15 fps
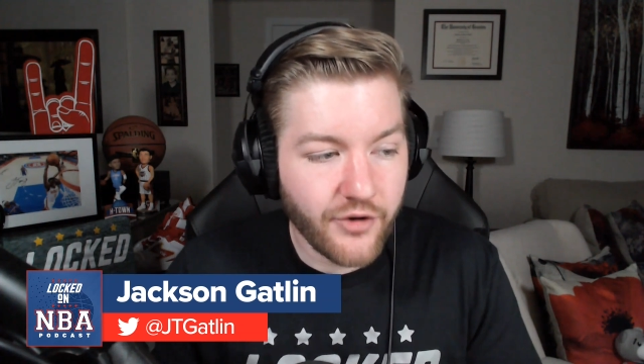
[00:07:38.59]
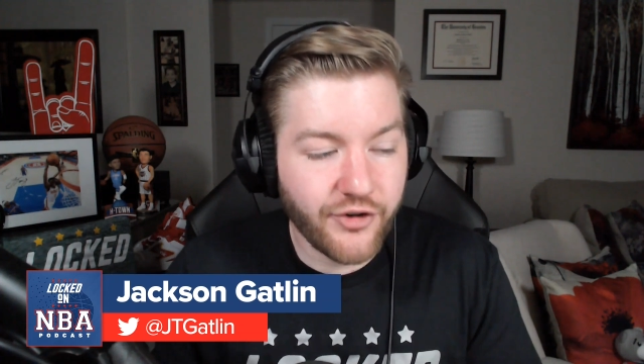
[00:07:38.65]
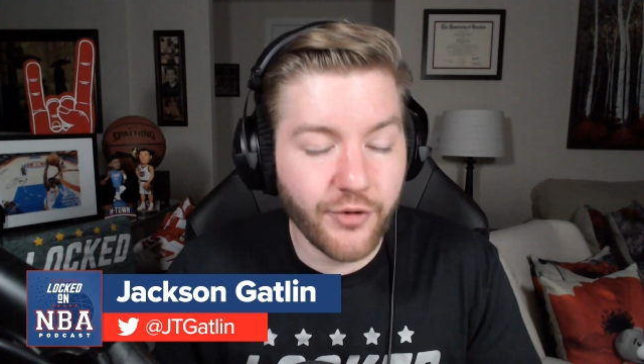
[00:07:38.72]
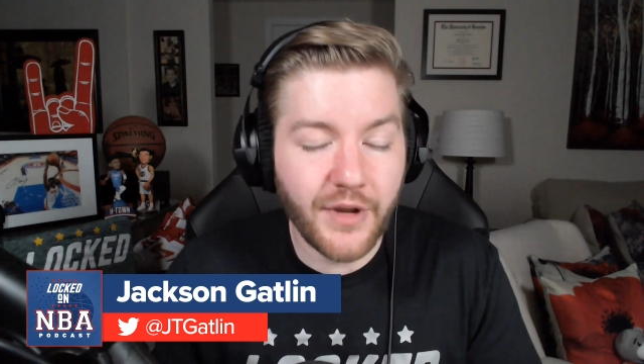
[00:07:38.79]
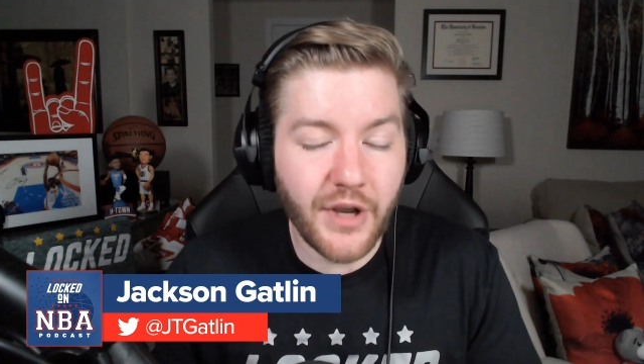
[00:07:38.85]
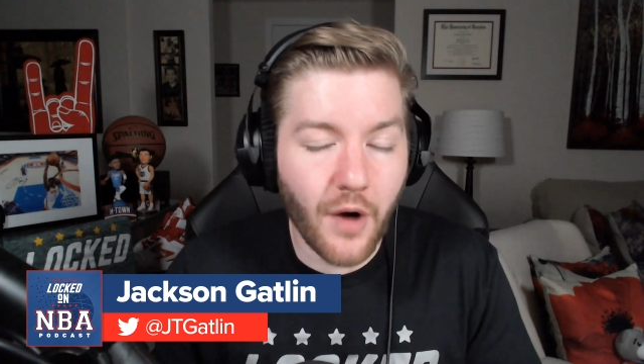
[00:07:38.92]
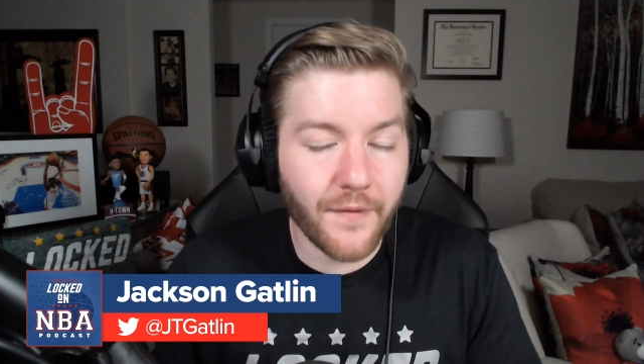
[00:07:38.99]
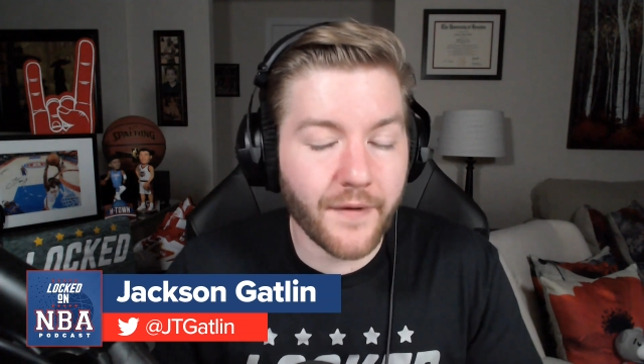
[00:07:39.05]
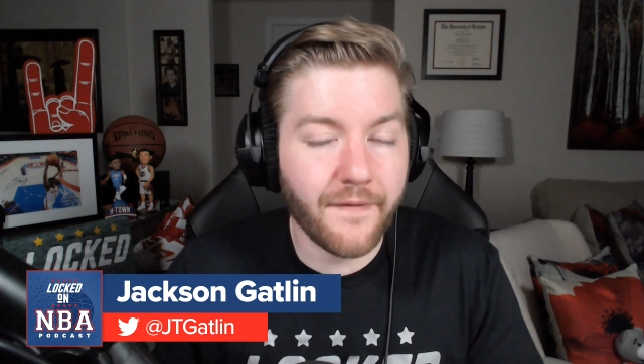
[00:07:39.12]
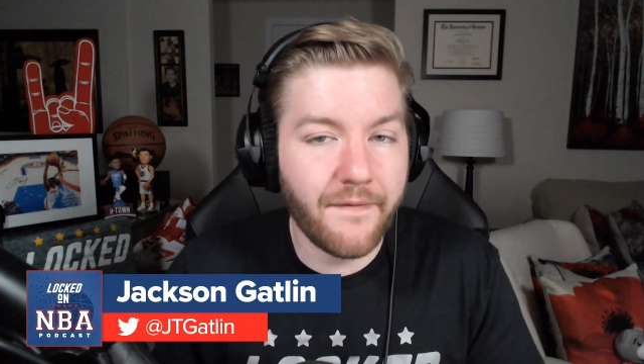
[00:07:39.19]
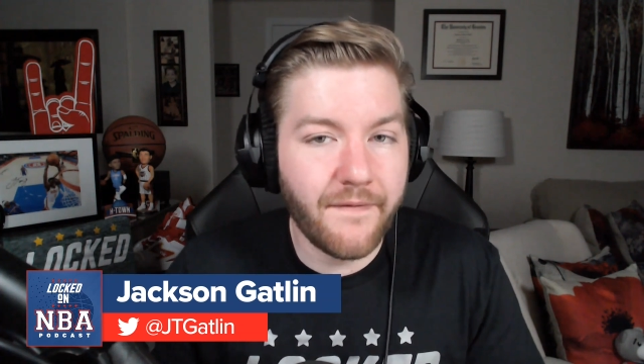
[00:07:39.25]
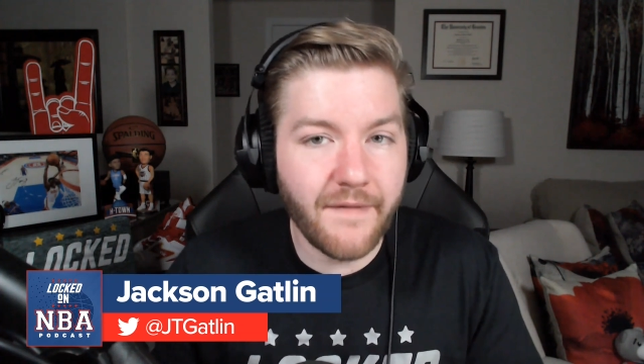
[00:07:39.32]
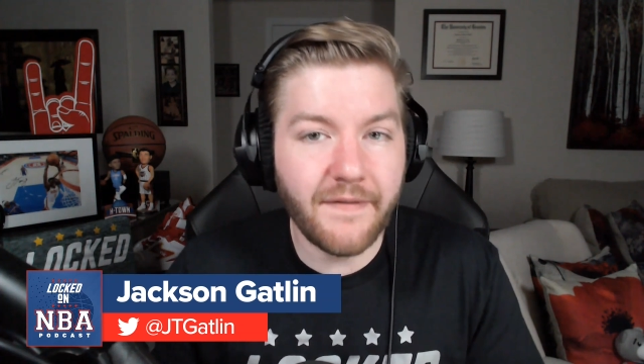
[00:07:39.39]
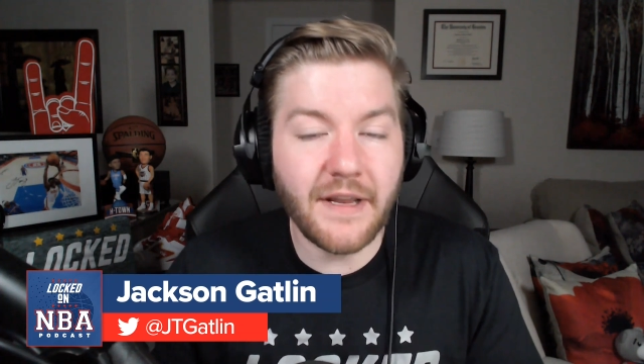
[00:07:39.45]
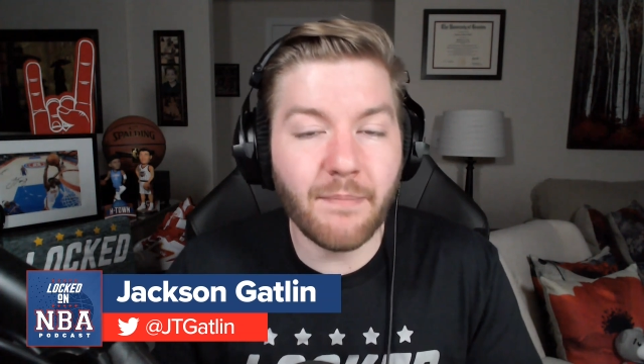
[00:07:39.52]
shooting over
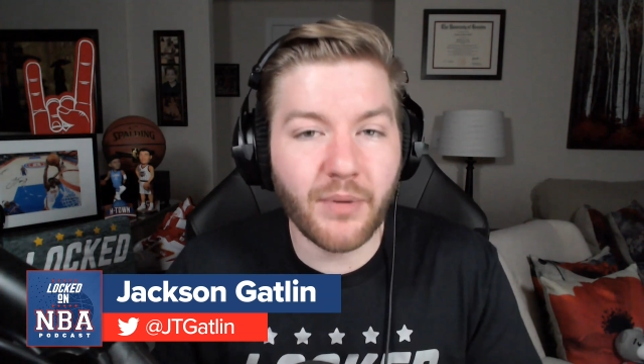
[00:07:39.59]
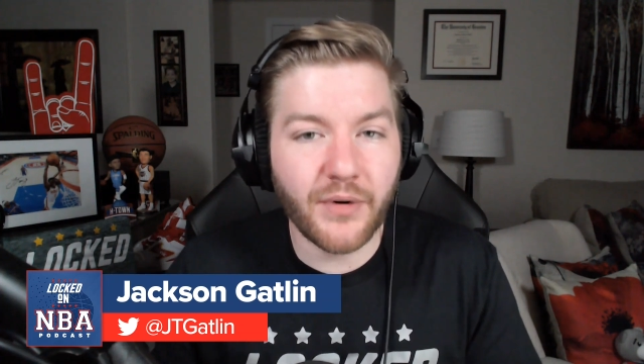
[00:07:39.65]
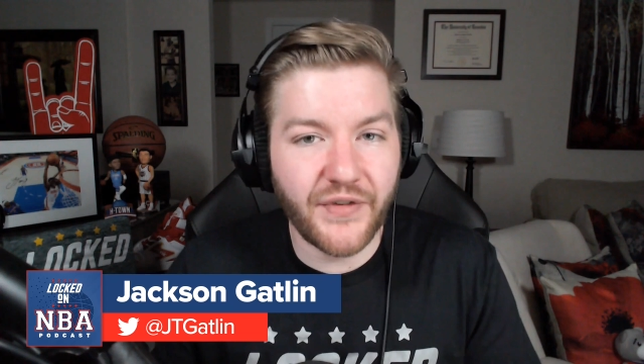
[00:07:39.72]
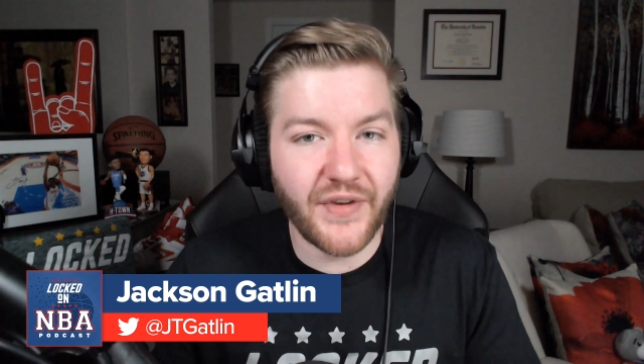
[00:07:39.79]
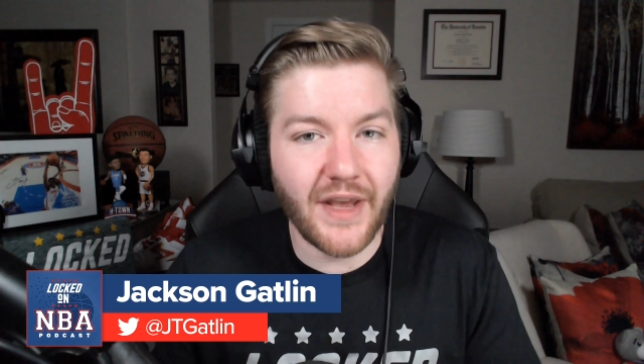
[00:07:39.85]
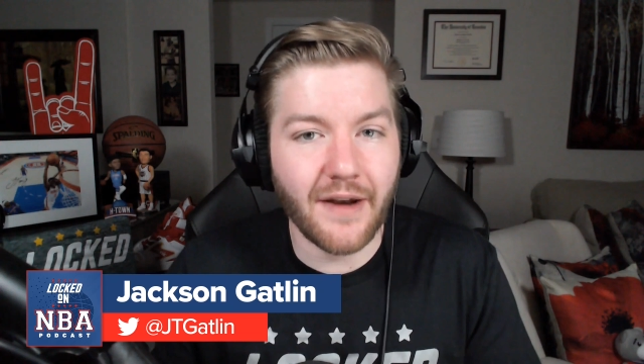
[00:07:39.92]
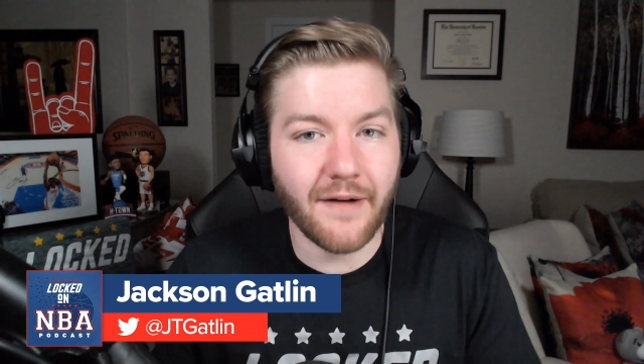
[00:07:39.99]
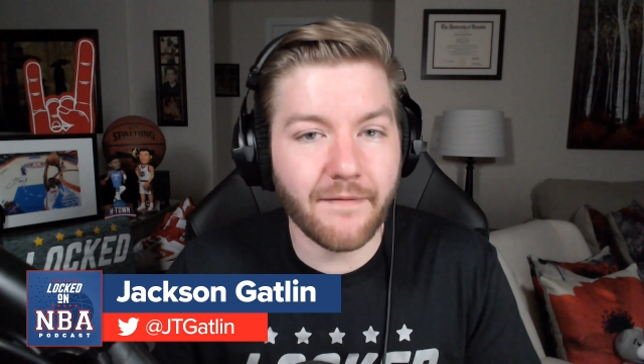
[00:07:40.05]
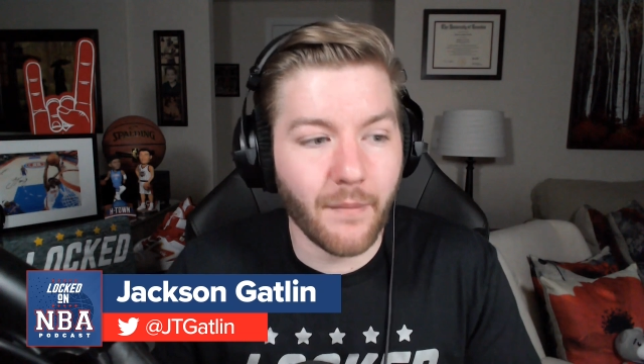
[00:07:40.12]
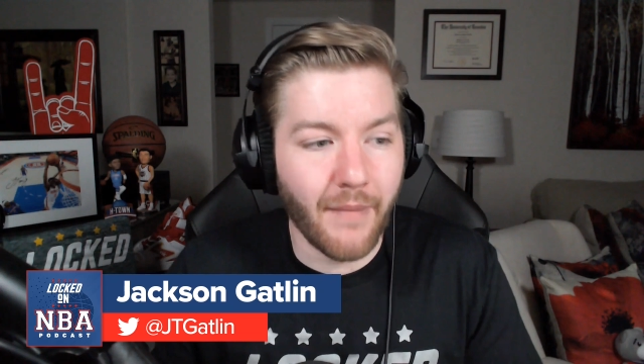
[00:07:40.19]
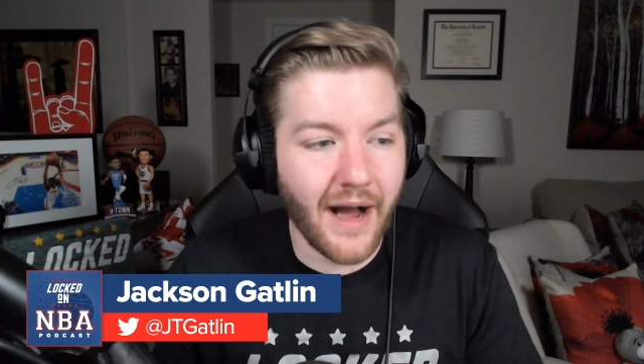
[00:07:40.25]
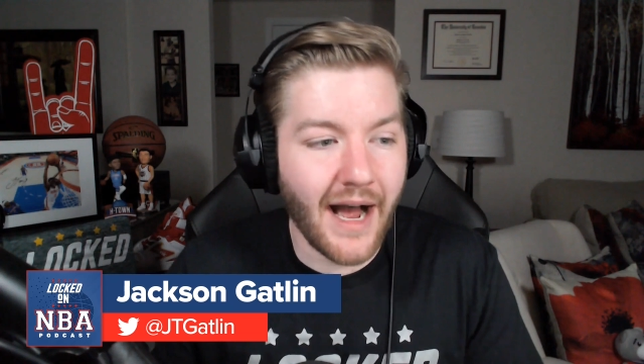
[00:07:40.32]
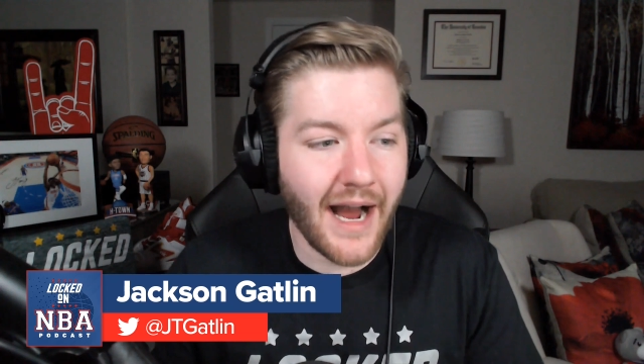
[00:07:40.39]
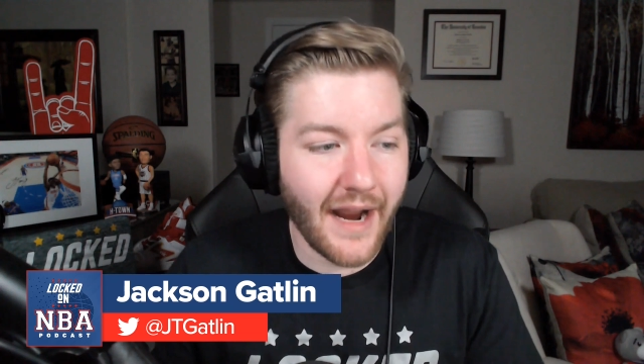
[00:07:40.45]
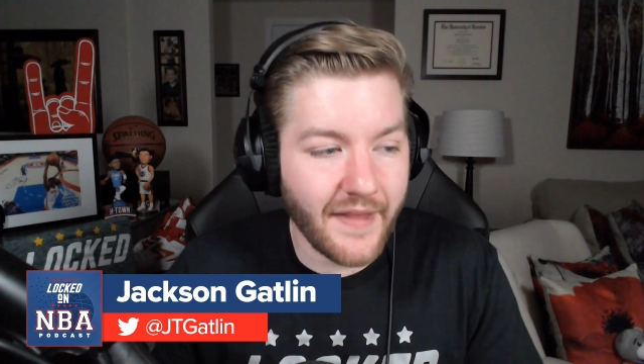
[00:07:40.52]
fifty percent
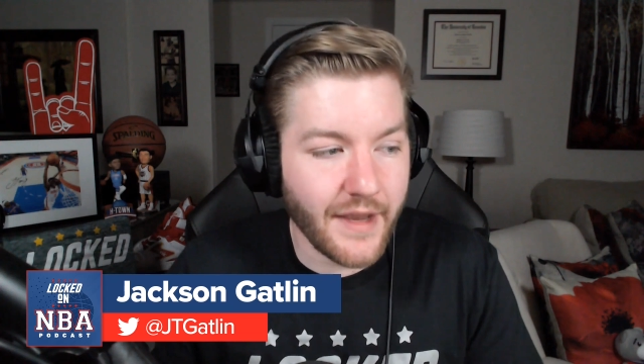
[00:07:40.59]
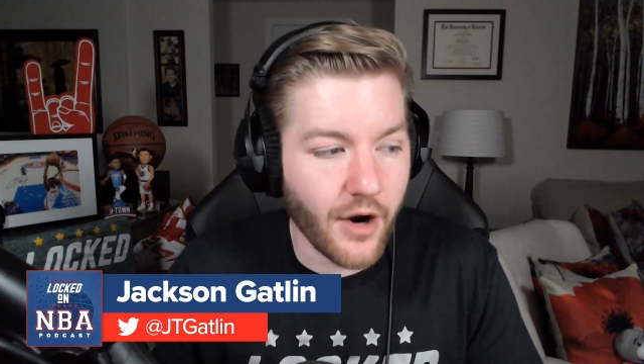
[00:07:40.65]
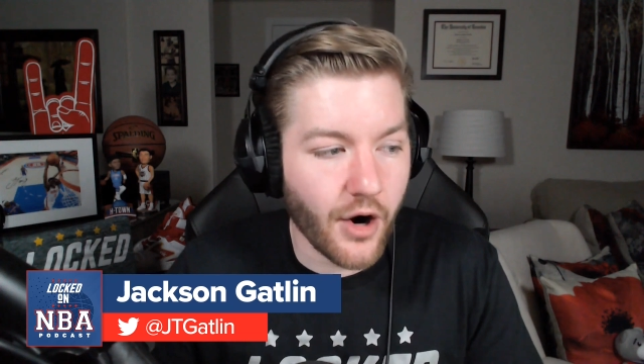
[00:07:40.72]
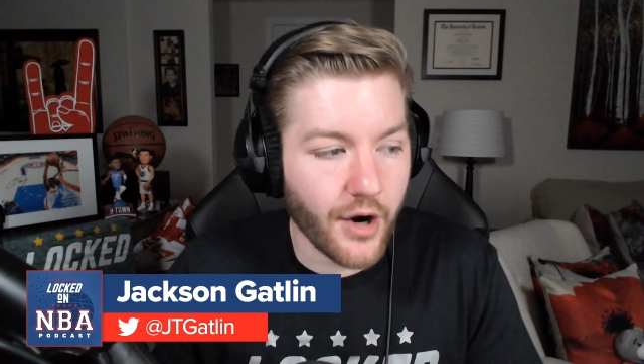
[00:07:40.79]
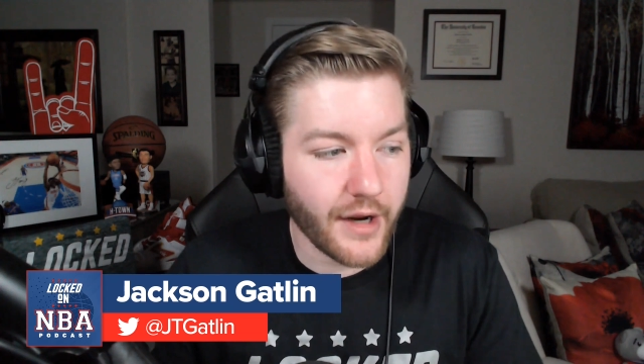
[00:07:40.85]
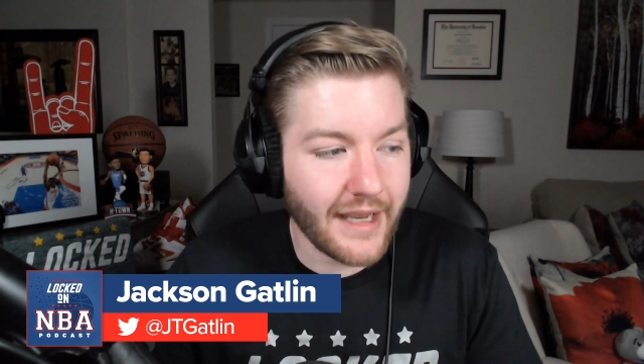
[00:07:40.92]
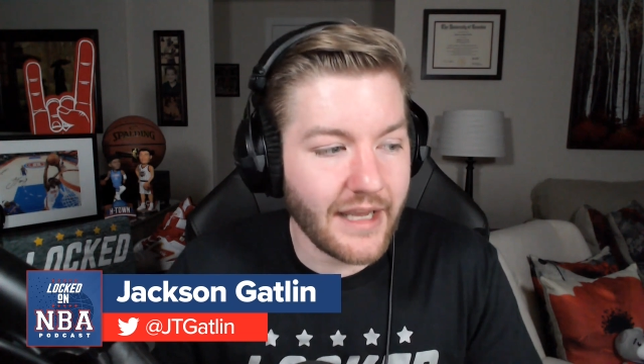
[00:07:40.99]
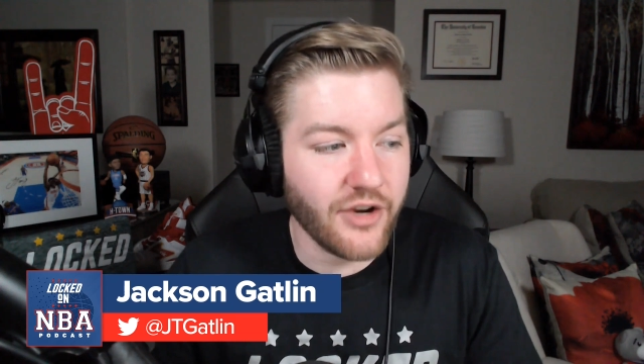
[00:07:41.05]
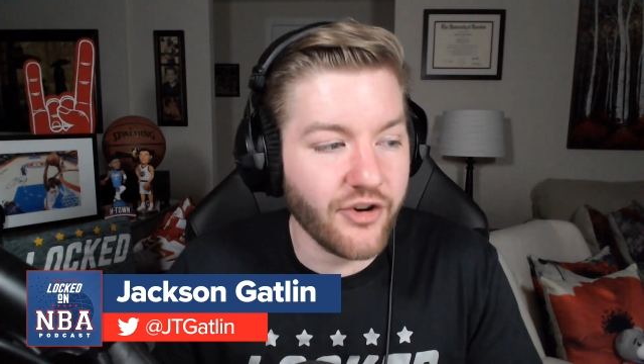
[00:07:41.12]
from behind the arc